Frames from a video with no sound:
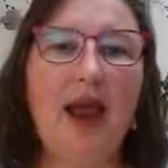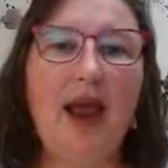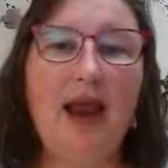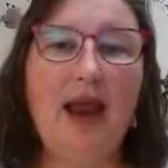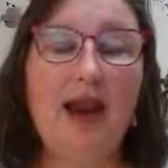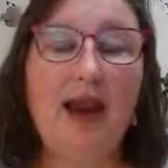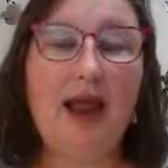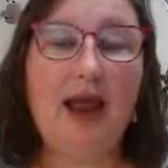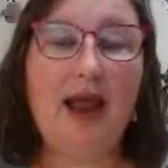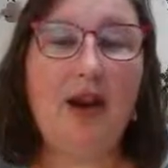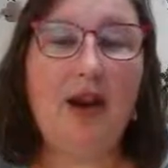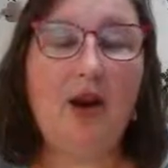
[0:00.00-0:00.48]

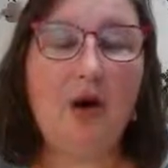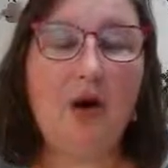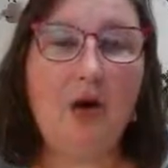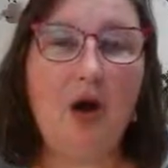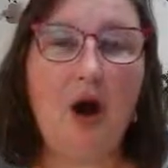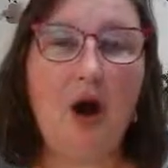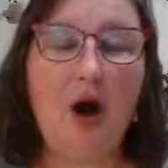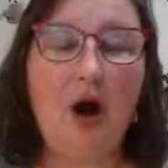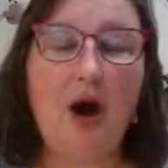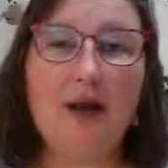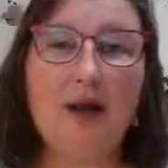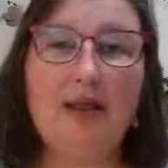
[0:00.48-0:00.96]
guide at no
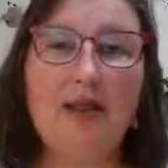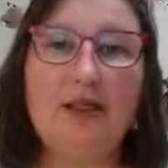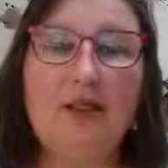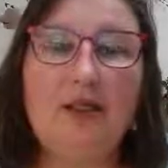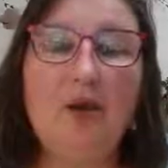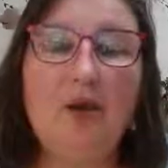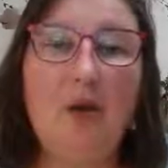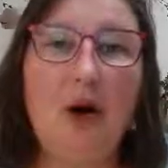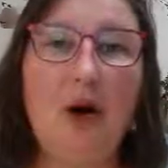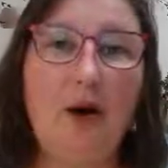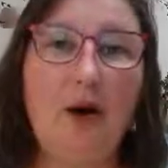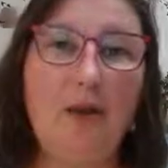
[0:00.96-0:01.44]
cost.
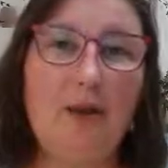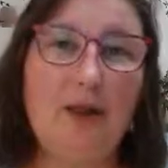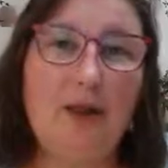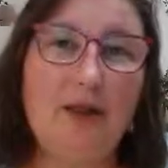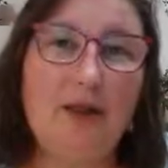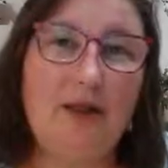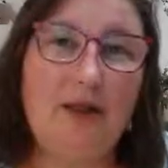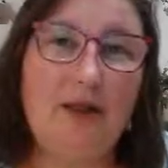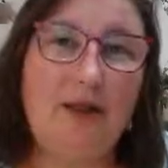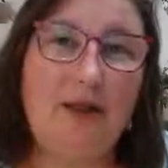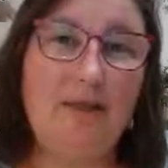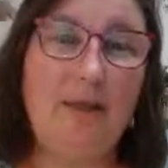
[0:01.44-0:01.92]
The
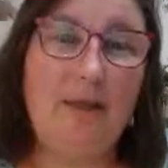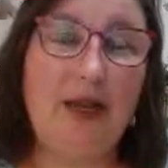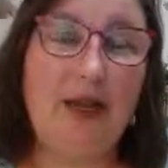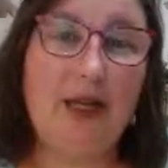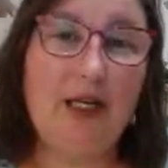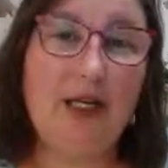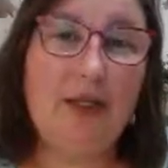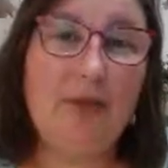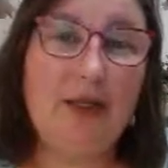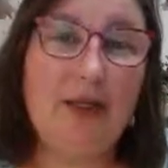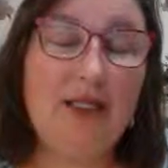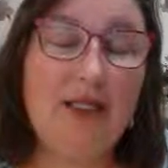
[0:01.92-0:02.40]
Water
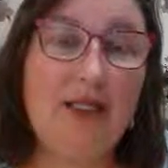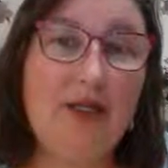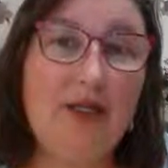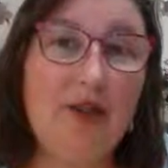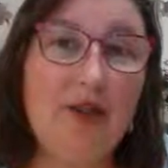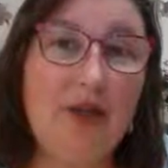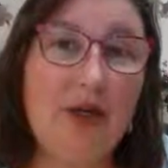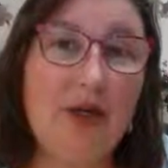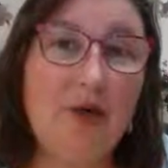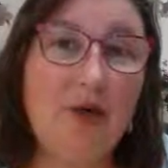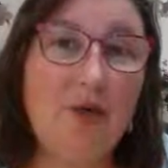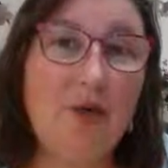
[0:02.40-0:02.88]
Management
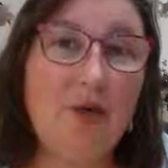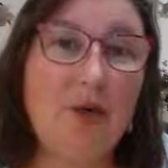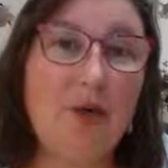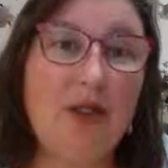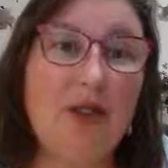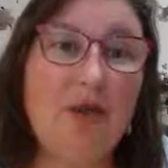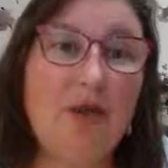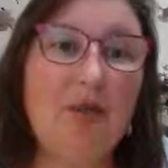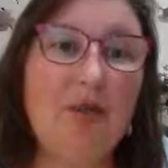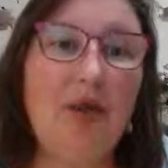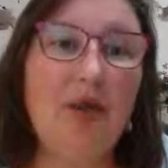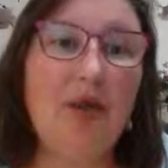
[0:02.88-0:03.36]
District will
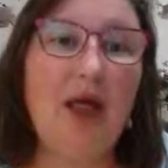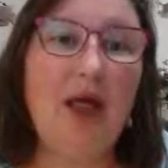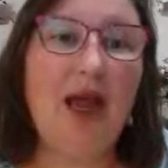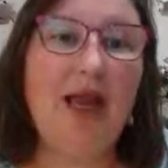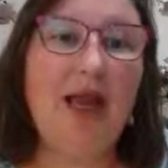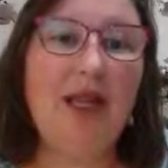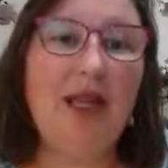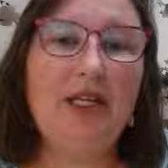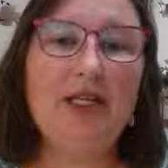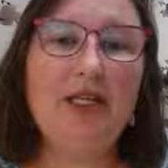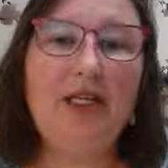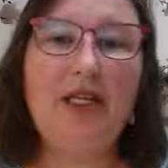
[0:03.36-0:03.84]
supply
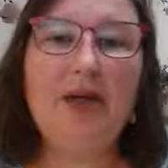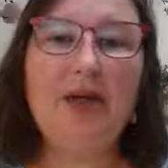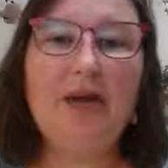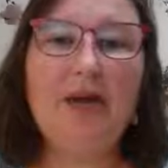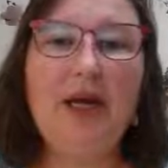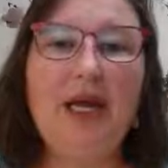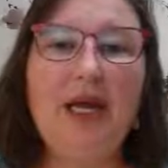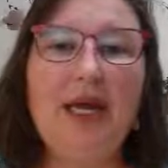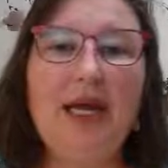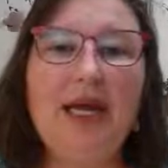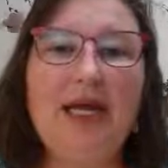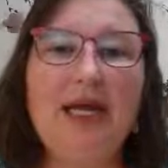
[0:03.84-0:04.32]
it to you.
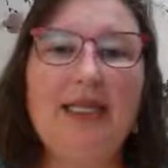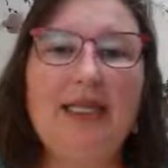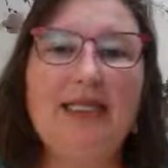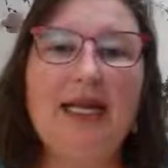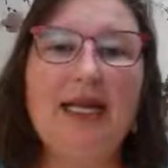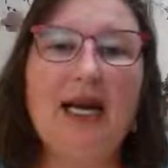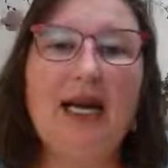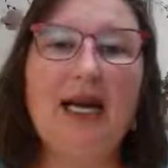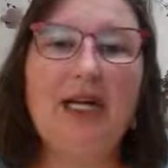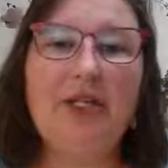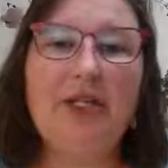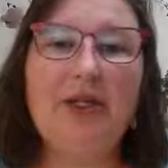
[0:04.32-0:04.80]
It's
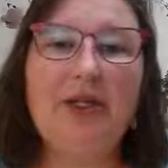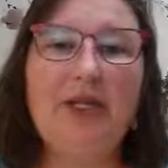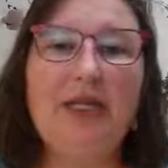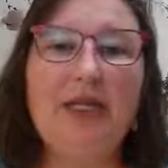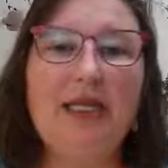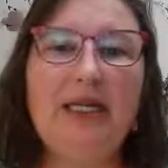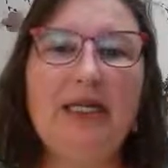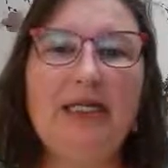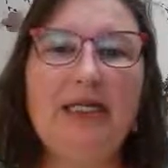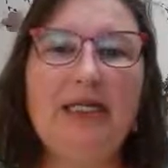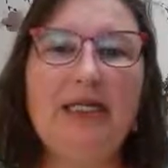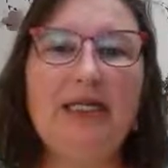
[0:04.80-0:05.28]

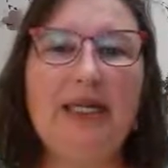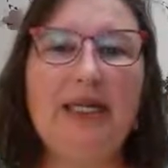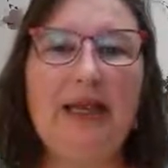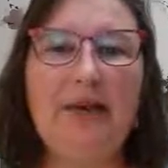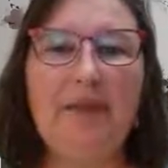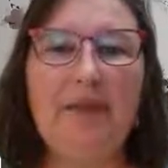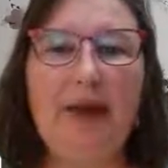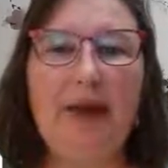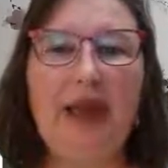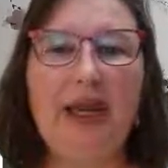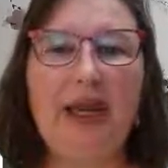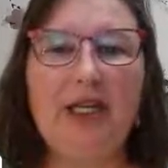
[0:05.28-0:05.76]

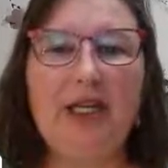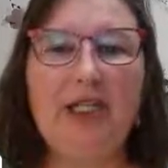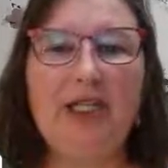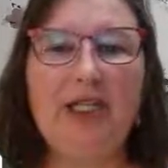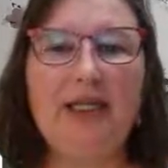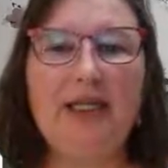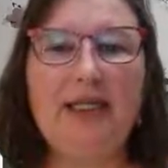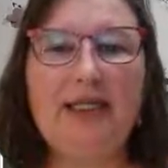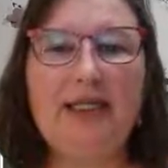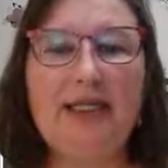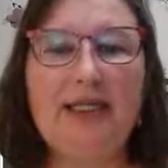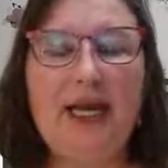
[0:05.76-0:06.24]
110
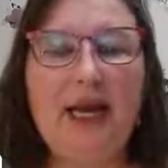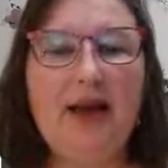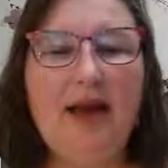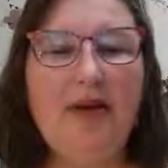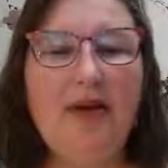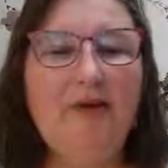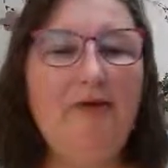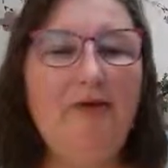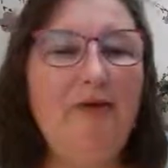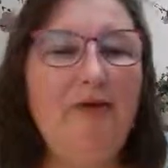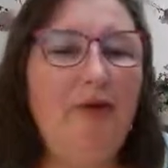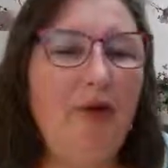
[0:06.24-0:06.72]
pages,
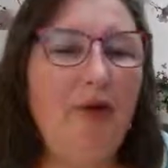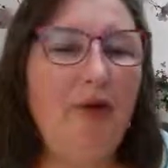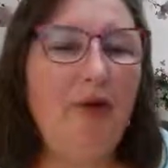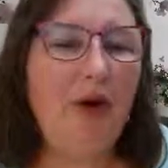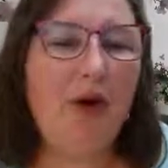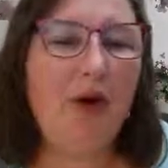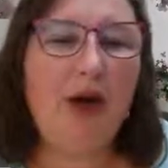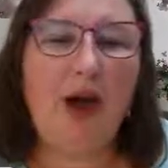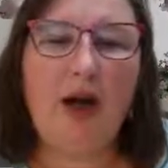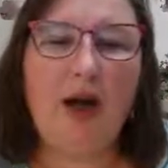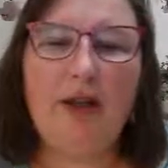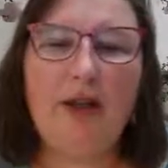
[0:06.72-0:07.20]

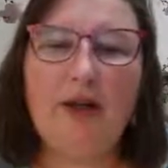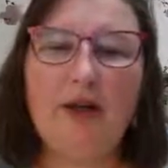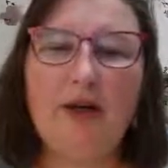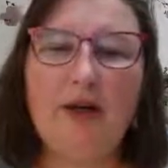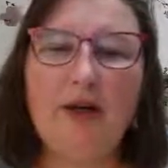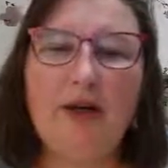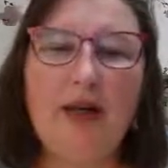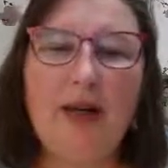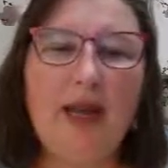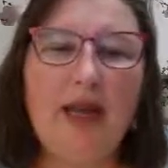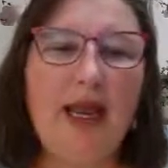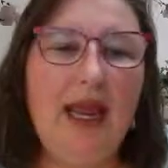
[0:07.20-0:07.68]
full
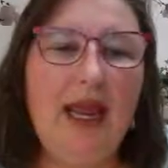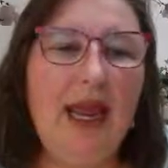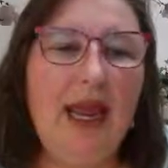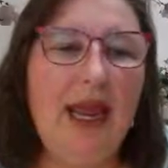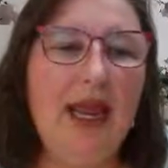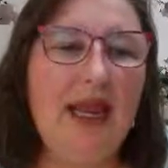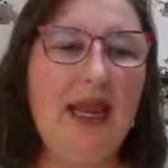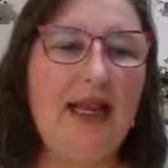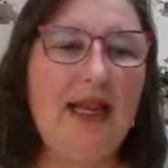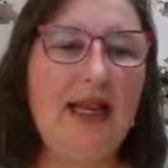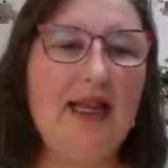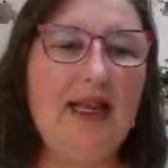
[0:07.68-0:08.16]
color.
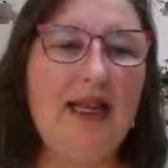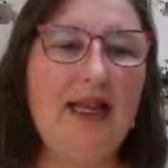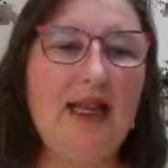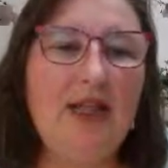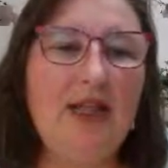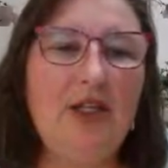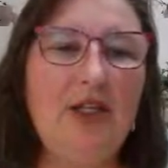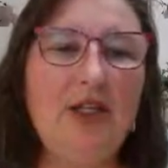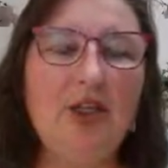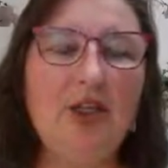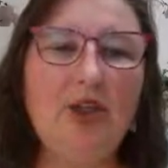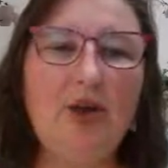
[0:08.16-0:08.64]
It
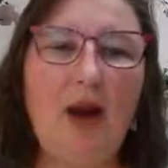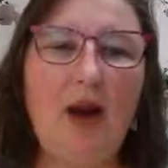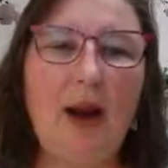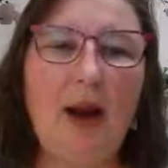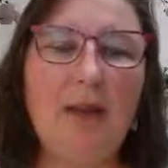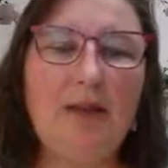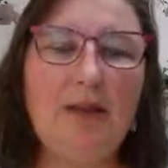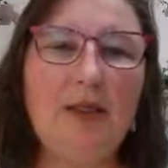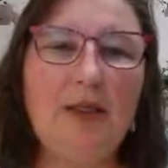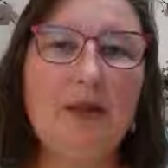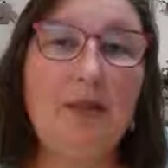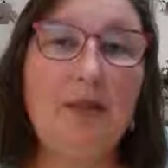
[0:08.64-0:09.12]

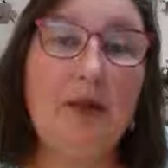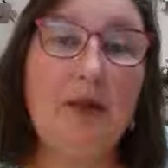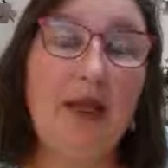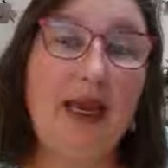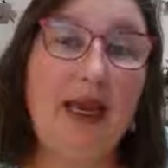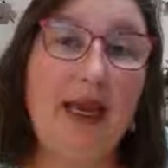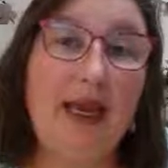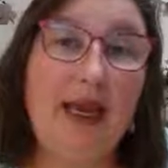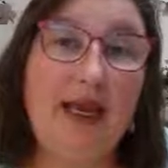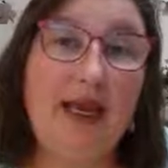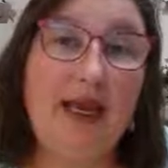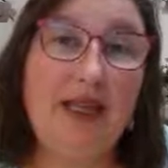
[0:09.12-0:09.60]
describes the
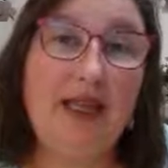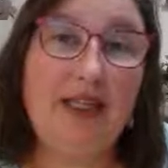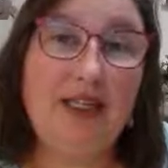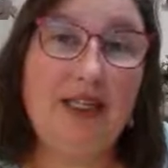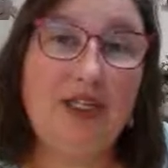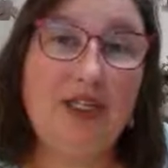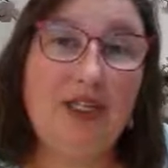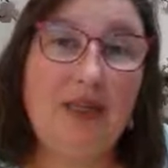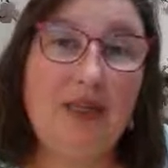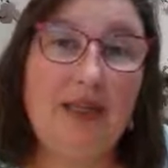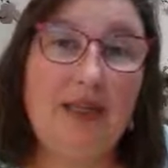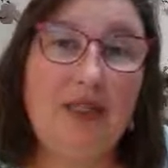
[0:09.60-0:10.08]
plant
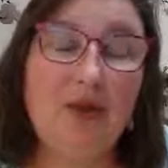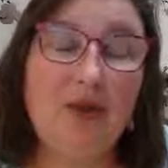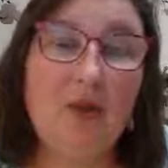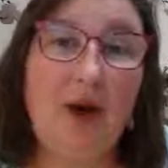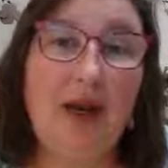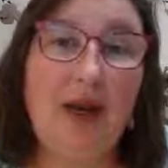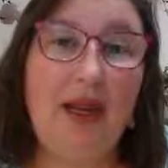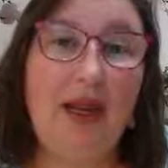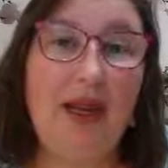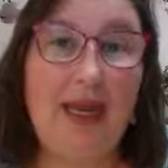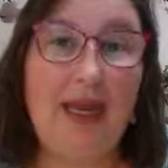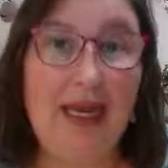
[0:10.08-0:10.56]
conditions,
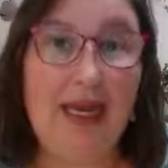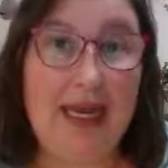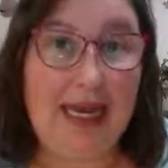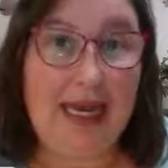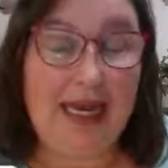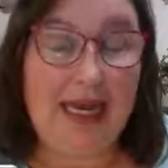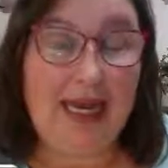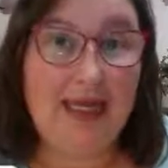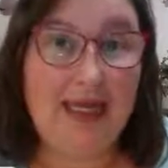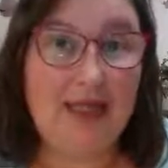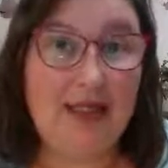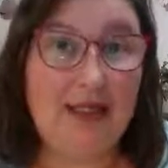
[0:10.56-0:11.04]
what it
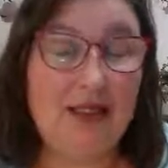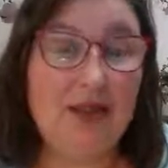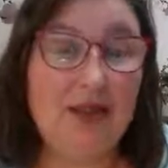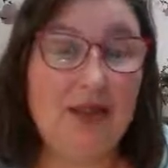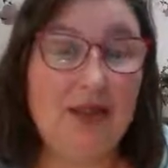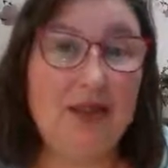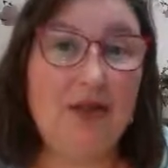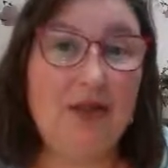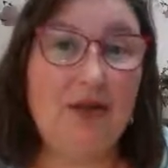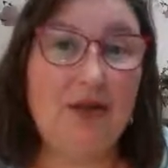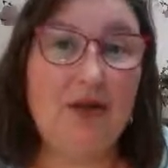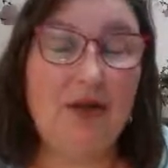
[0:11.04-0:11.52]
needs
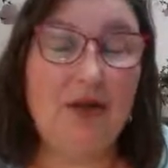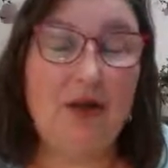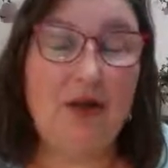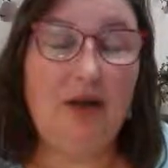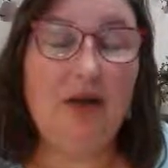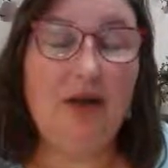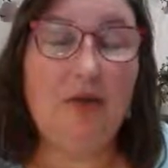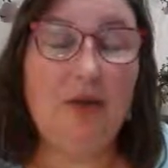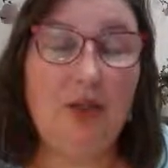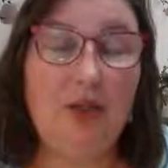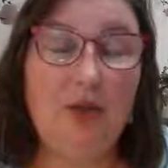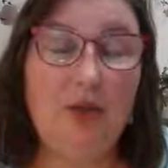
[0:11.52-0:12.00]

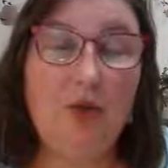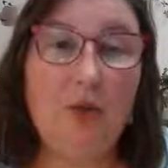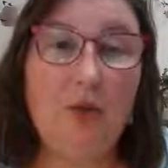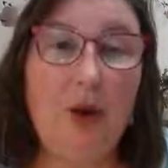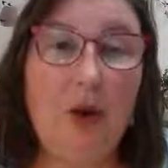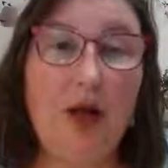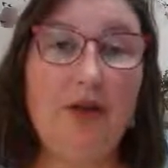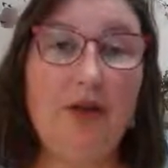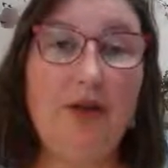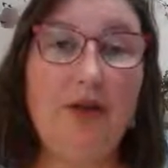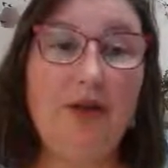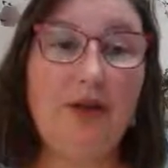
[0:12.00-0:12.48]
to, do
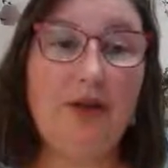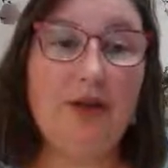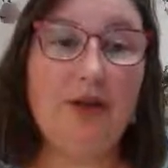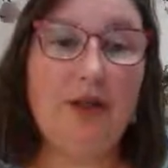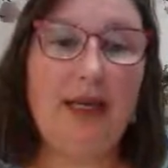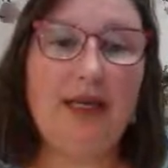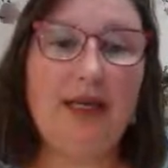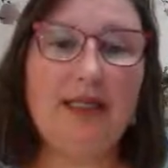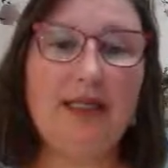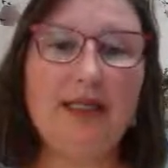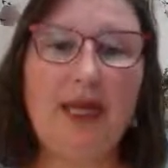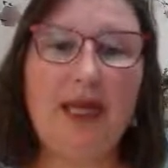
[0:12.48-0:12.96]
well in your
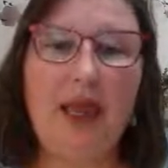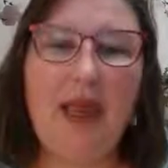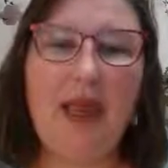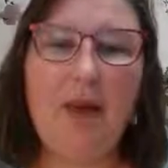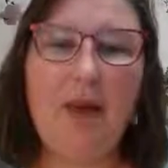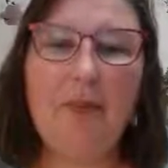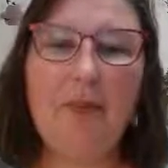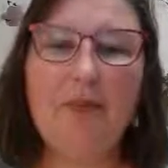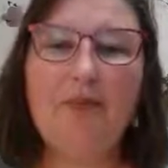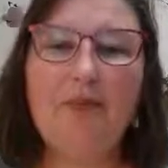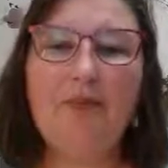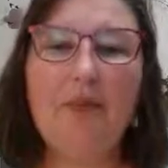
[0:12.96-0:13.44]

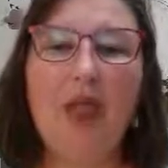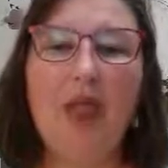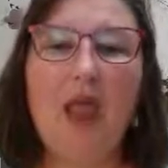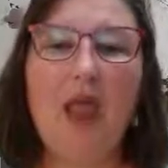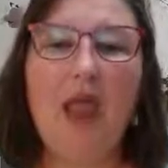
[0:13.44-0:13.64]
landscape.